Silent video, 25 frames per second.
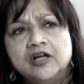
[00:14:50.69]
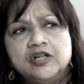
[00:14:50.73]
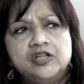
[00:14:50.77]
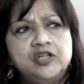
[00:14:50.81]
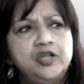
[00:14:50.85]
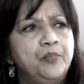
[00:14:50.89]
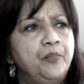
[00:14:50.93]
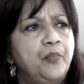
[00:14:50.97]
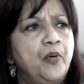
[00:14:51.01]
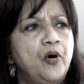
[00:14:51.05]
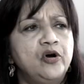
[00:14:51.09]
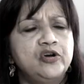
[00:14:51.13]

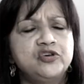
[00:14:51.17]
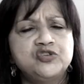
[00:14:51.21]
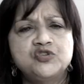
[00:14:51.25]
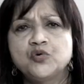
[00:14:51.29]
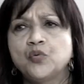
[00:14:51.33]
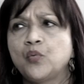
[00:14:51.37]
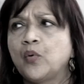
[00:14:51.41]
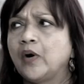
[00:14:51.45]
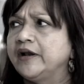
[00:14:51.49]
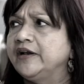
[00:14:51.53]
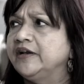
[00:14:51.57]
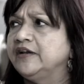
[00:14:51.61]
the boys
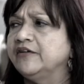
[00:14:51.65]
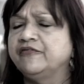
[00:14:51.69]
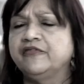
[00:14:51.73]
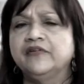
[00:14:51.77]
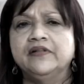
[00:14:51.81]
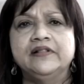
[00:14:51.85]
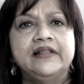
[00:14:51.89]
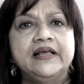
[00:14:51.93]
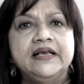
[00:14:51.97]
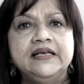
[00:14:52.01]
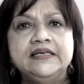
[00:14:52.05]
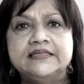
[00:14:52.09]
who want
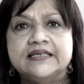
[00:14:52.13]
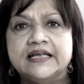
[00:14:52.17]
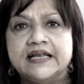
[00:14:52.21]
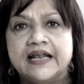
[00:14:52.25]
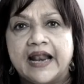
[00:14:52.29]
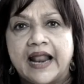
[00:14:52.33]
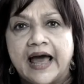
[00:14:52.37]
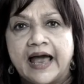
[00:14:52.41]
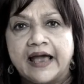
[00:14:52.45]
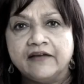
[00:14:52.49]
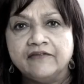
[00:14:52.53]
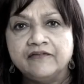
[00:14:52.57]
different things in
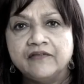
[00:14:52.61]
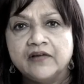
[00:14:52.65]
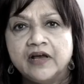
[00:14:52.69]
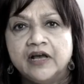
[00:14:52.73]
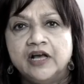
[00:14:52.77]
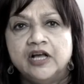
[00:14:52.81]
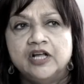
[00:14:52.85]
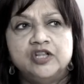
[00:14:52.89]
life,